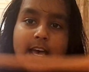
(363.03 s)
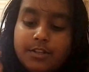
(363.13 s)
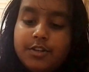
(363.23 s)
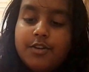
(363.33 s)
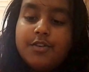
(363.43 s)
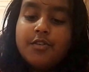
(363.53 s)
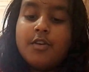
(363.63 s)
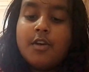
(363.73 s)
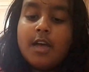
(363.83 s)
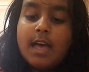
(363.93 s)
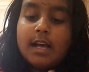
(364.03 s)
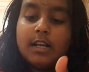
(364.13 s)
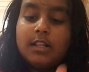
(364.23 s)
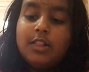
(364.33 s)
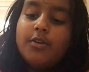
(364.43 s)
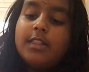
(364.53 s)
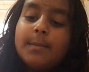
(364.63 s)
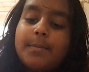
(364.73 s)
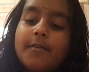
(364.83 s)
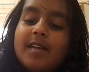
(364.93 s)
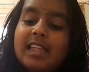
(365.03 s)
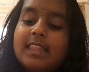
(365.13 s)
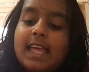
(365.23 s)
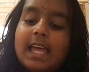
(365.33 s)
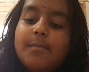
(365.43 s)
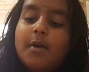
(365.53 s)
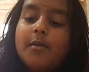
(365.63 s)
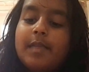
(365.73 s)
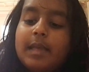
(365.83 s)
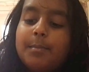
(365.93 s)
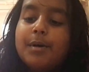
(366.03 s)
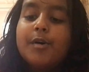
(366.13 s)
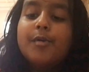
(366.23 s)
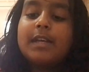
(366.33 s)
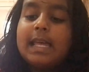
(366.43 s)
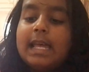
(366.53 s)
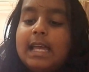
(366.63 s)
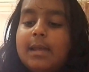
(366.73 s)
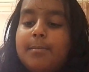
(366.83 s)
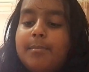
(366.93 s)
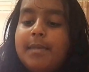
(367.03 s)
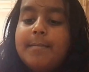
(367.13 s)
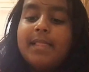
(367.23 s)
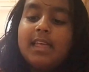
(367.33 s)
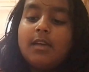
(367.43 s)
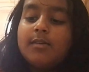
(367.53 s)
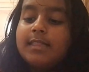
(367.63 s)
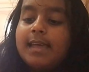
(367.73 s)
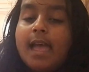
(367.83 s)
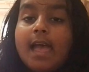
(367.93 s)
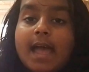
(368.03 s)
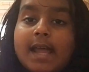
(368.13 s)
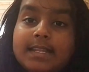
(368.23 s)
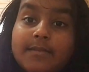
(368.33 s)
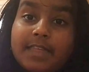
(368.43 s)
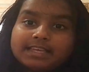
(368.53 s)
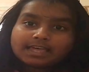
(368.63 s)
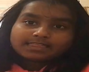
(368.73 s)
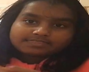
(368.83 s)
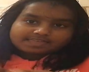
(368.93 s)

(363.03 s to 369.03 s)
show you a close up of my slime. I'm like poking and me playing with it and stuff like that.